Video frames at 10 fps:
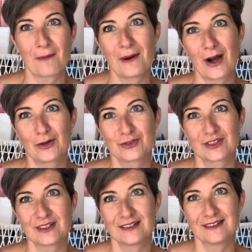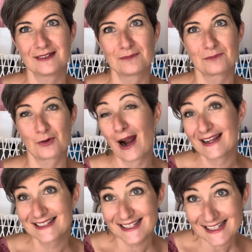about uh,
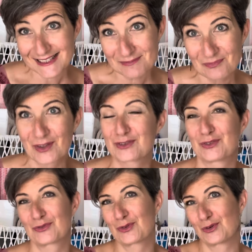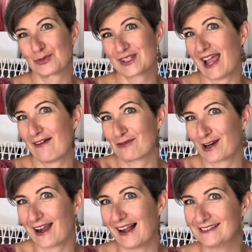prizes because of course every
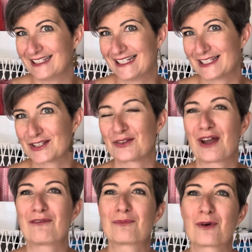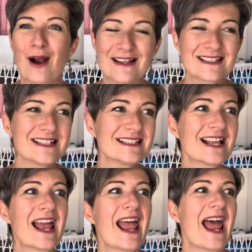KAL needs to have prizes
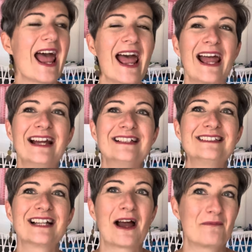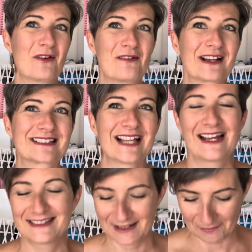and I'm very
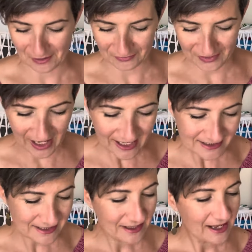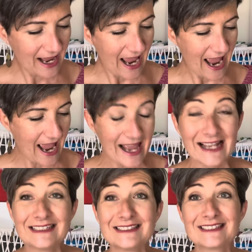excited about that.
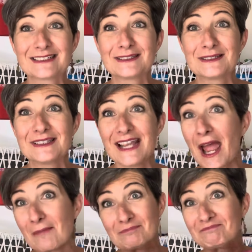And uh, yeah,